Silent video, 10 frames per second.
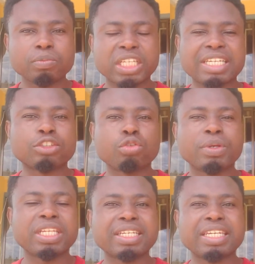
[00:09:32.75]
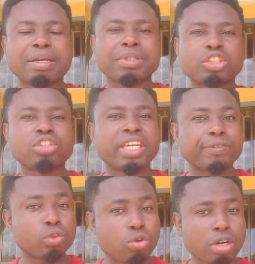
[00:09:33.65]
It has to be the name that you
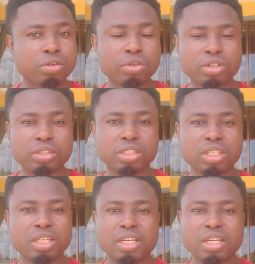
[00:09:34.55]
give to Google, because